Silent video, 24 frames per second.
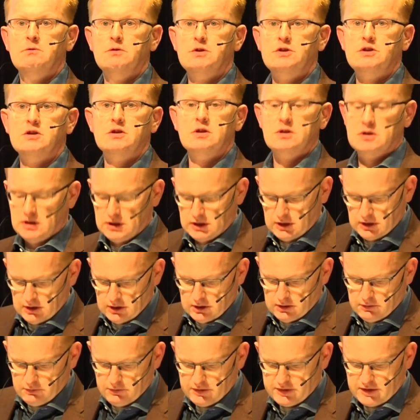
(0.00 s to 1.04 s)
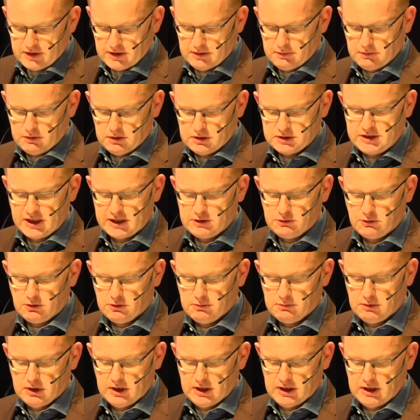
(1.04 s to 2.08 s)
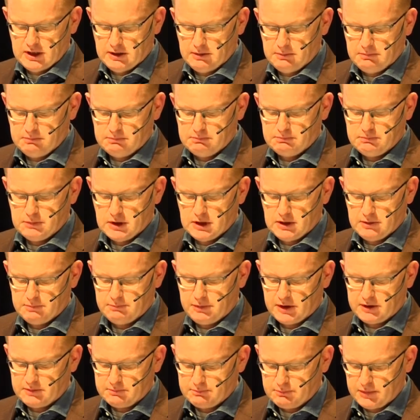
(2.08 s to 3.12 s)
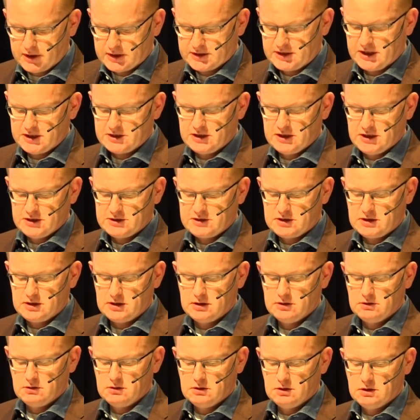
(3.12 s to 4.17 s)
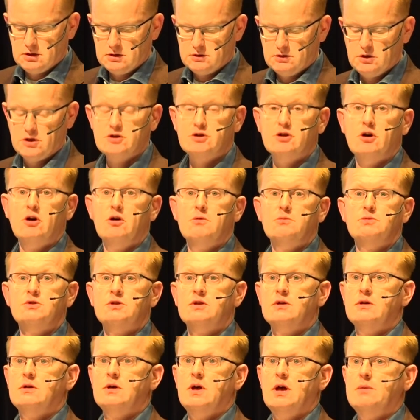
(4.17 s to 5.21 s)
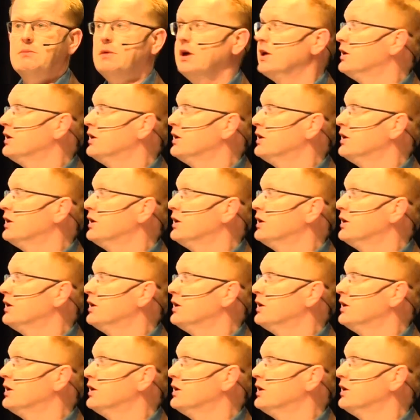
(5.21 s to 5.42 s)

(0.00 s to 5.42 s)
with the general practitioners, nurse homes, and